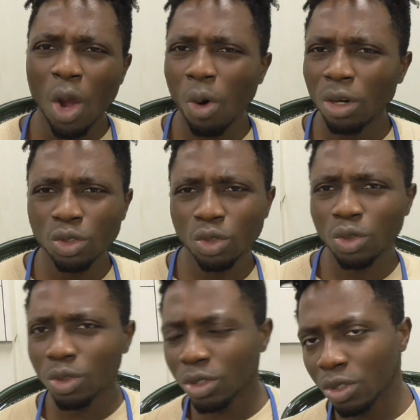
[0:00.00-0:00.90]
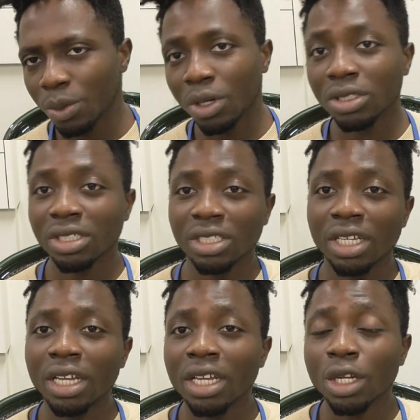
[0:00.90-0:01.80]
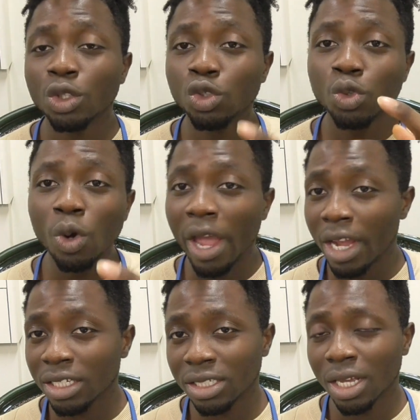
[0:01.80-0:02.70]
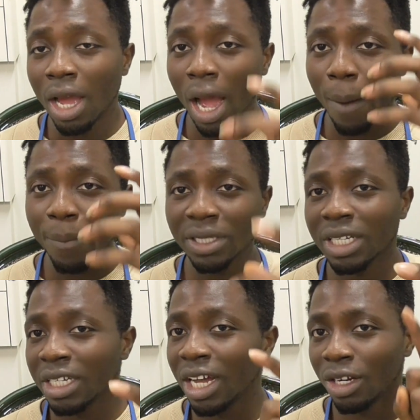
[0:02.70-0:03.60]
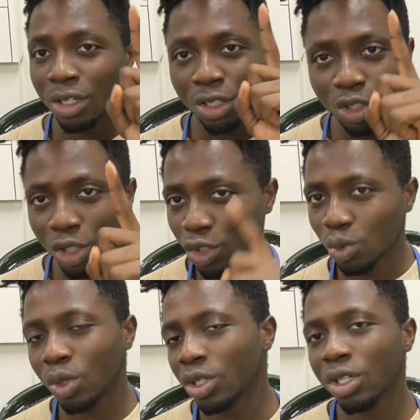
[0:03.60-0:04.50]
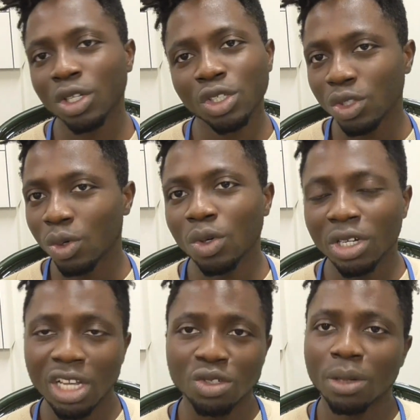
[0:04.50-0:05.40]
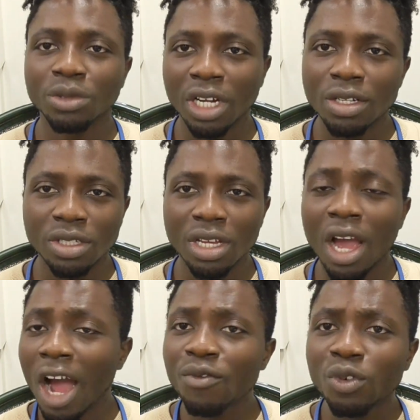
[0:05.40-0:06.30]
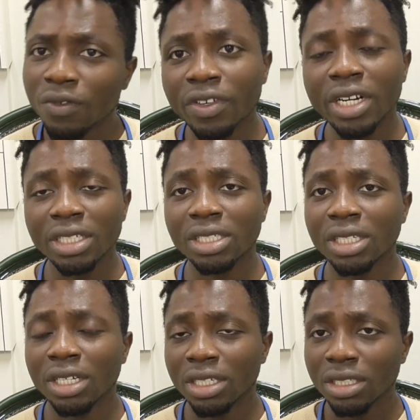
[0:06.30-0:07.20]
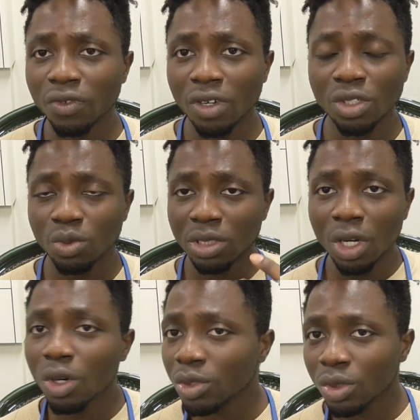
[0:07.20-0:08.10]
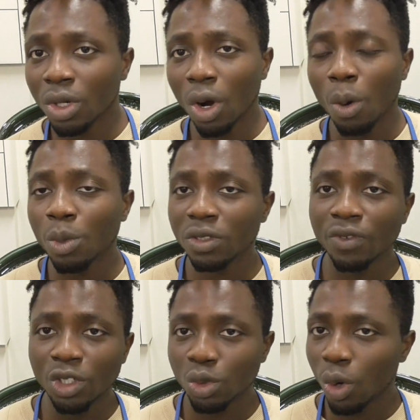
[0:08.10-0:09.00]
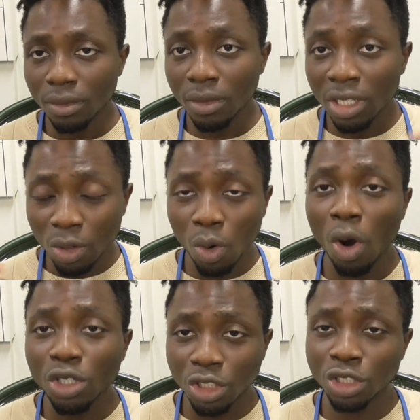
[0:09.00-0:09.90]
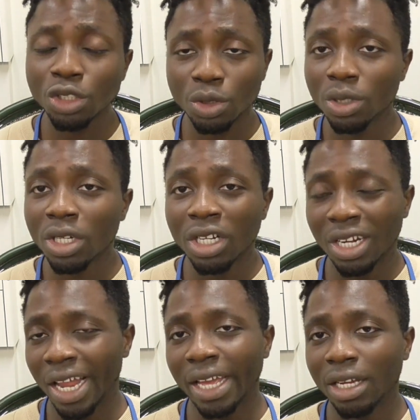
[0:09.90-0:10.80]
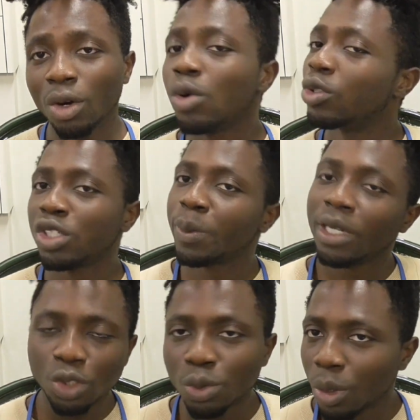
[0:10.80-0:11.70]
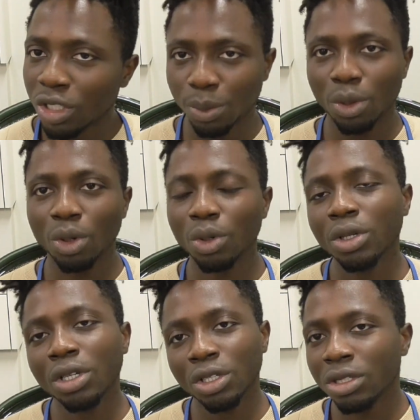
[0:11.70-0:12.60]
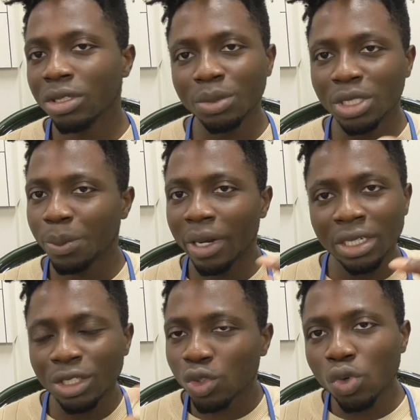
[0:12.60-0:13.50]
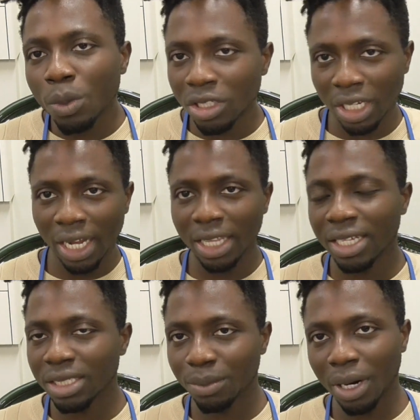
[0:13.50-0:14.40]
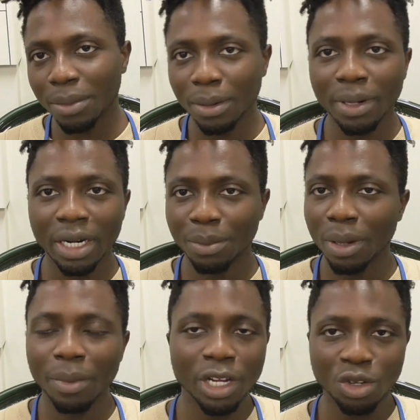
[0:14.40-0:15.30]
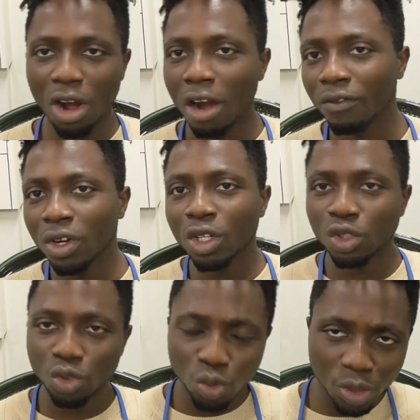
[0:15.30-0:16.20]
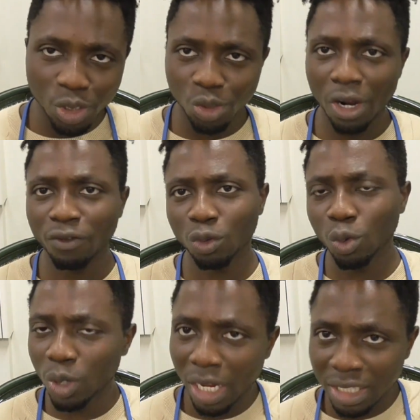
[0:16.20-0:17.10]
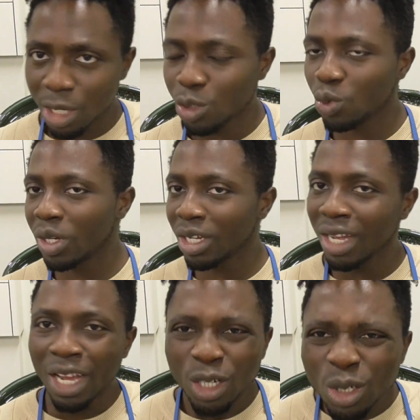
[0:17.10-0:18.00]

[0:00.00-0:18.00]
Why don't you do it this way? Because they say two heads are better than just one. So that's what I'm trying to say. Have good friends. These friends will tell you or motivate you. They'll caution you, like, oh, you spend it too much, bro. You shouldn't be spending too much like this, blah blah blah. Remember, you have to do this, you have to do that next week.